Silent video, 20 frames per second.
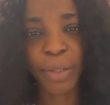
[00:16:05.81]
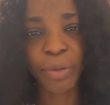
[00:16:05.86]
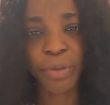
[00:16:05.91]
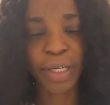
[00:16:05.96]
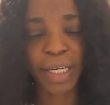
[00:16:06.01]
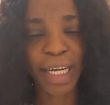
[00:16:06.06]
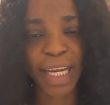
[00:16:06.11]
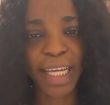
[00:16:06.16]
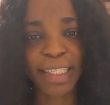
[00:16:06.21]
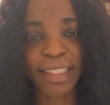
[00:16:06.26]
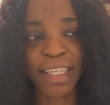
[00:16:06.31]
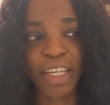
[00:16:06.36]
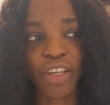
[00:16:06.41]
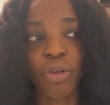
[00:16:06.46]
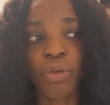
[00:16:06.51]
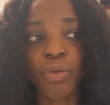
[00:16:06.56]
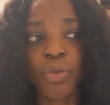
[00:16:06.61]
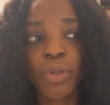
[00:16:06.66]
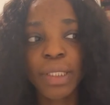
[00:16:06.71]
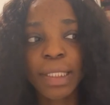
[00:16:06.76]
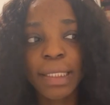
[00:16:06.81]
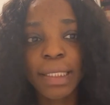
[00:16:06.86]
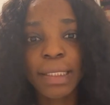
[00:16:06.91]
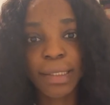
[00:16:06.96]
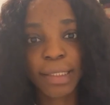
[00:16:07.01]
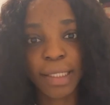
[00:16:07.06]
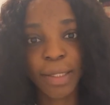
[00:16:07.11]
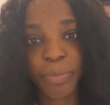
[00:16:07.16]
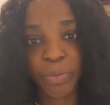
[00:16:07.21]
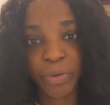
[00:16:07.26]
you realize that you're not the
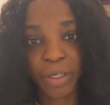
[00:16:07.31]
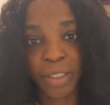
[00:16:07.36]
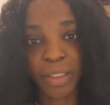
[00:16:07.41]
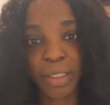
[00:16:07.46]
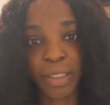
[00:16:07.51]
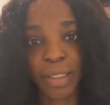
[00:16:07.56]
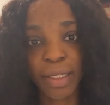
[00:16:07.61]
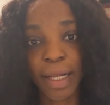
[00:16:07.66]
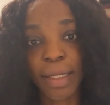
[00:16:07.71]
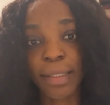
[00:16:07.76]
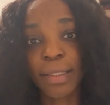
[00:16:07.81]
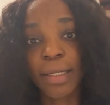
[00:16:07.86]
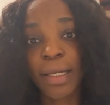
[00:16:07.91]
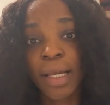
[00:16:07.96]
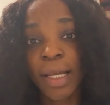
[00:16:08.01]
same person that